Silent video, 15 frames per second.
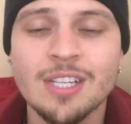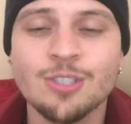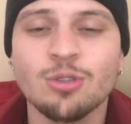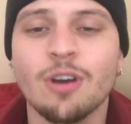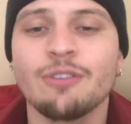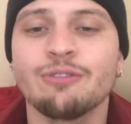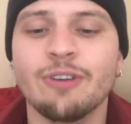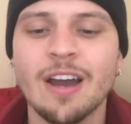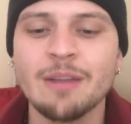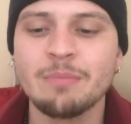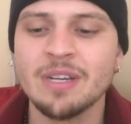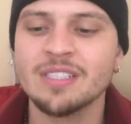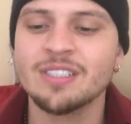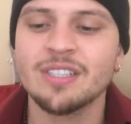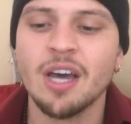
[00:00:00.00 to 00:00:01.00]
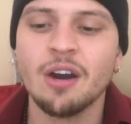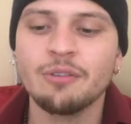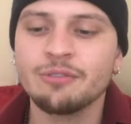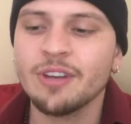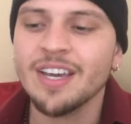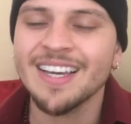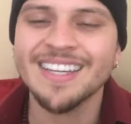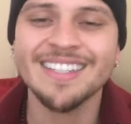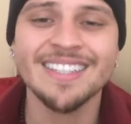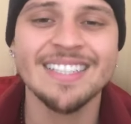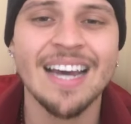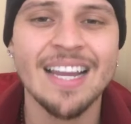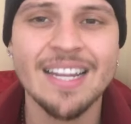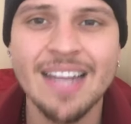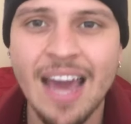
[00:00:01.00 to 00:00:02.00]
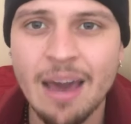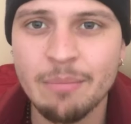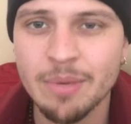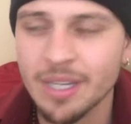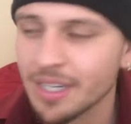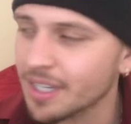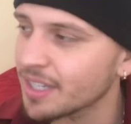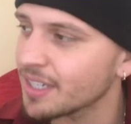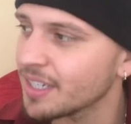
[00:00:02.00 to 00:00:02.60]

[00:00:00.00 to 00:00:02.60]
So I find myself in a dynamic